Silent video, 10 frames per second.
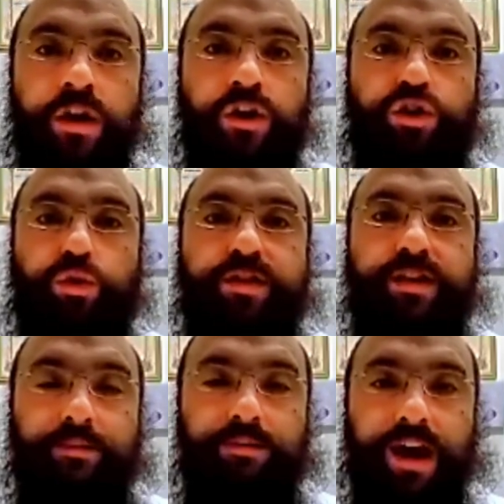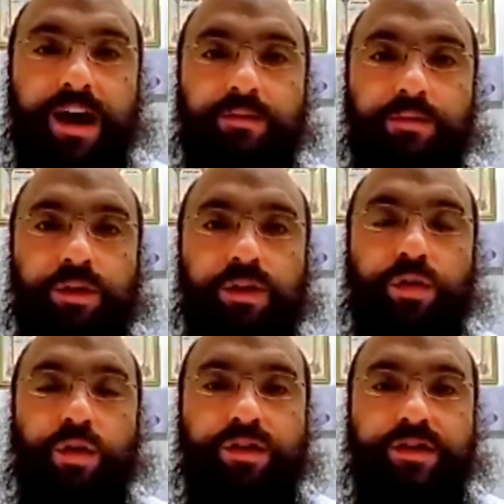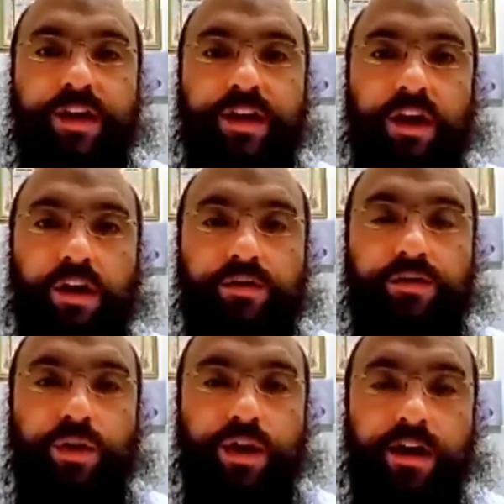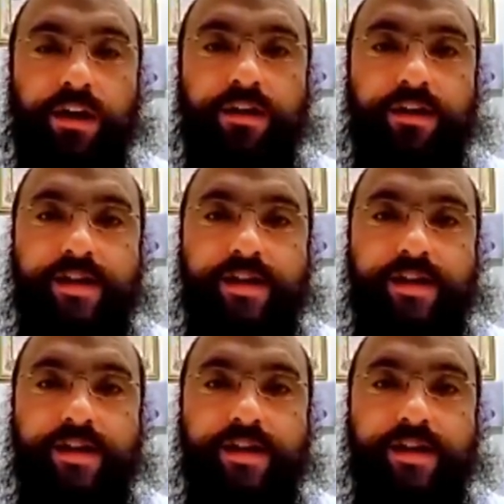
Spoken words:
Jerusalem time. We look forward to seeing all of you here.